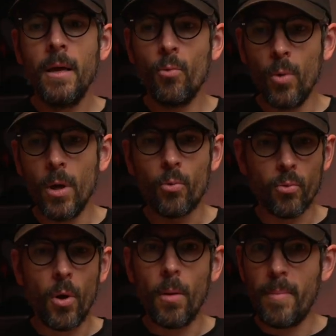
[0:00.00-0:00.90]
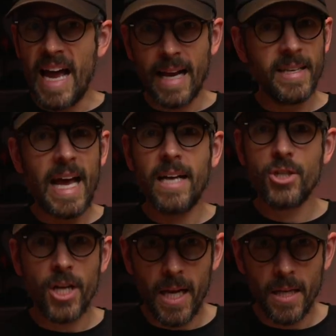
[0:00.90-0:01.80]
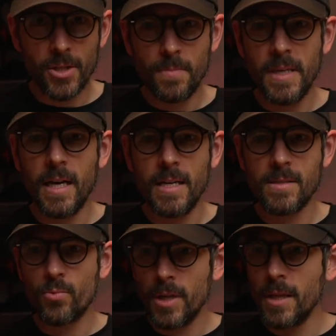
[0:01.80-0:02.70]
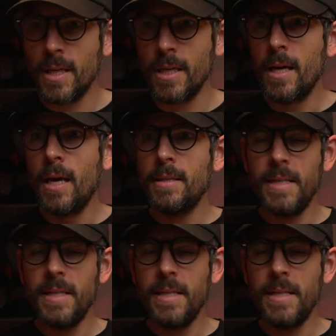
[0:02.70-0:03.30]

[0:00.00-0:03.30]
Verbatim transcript: will roll back that change because really